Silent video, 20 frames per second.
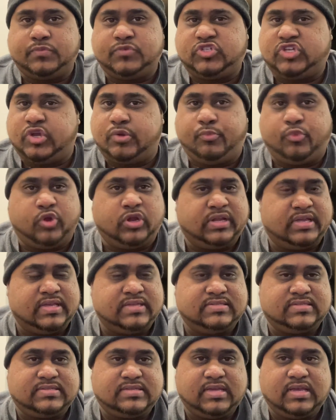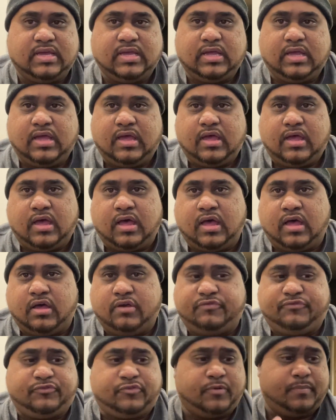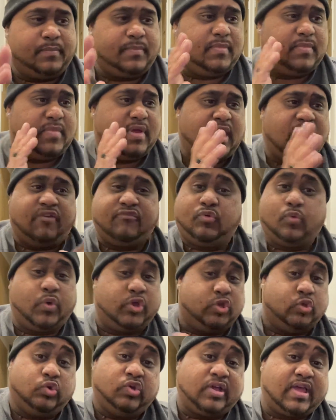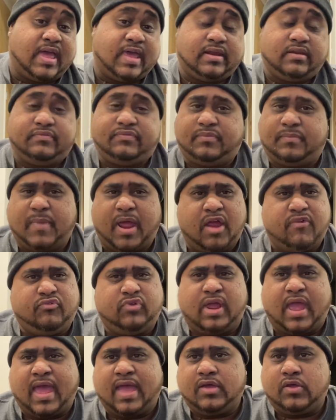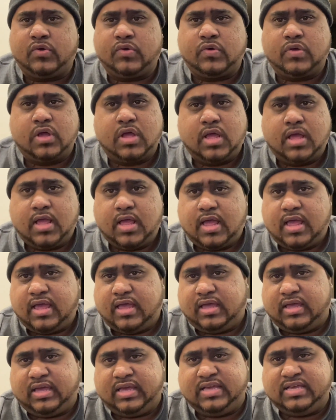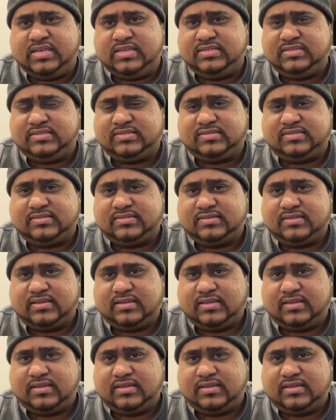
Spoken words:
Sheer brilliance from every way you look at it, from every angle. He's